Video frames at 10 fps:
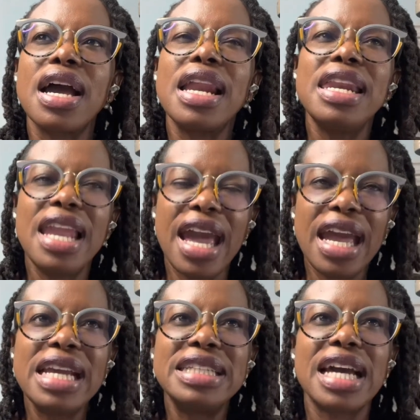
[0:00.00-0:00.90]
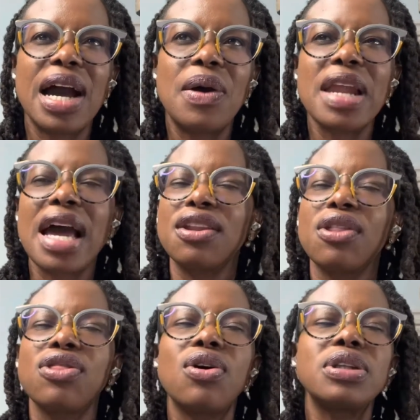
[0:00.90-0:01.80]
laying down and the
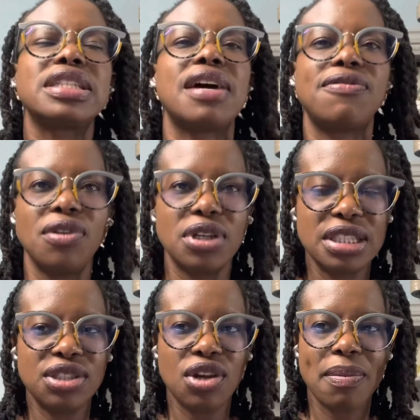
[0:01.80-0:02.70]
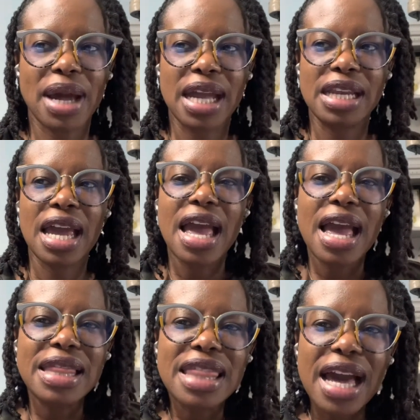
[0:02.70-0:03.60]
thoughts are flooding your mind
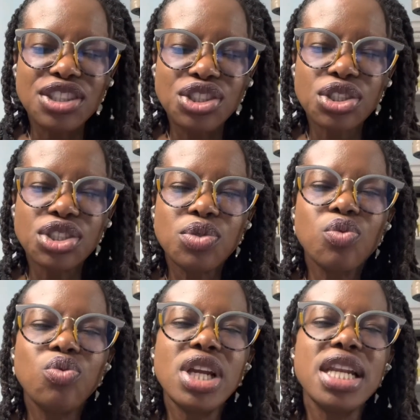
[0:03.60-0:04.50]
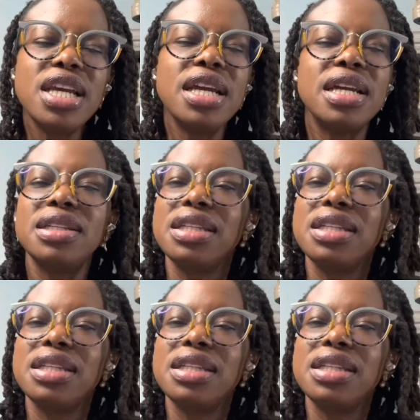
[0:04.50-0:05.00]
that just really